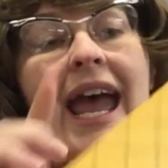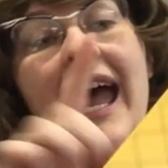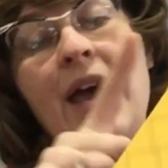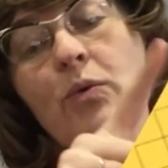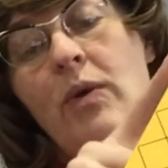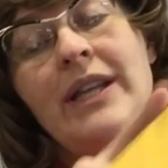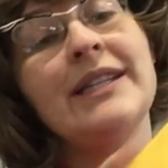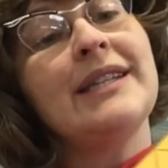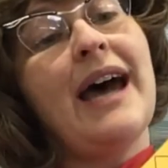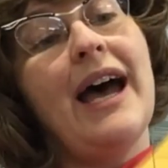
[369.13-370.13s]
and one
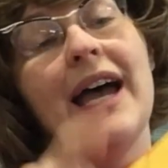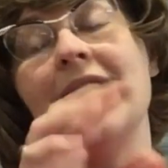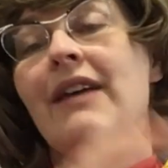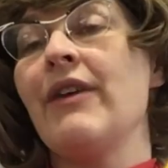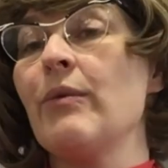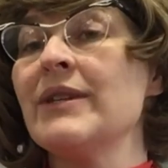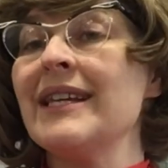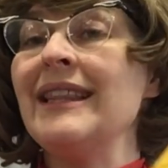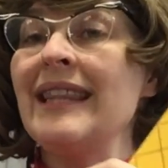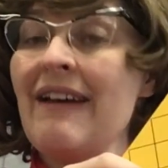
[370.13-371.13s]
side that was
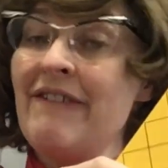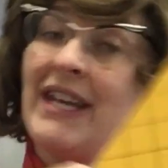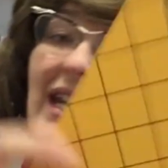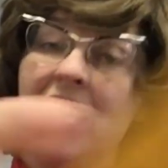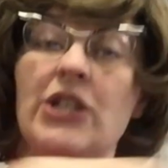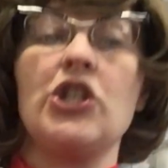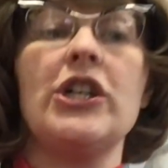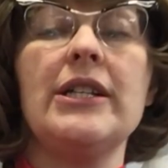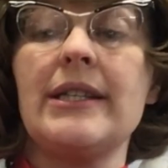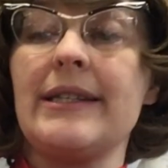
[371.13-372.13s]
11
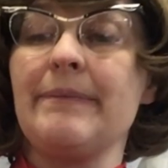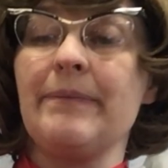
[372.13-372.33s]
inches.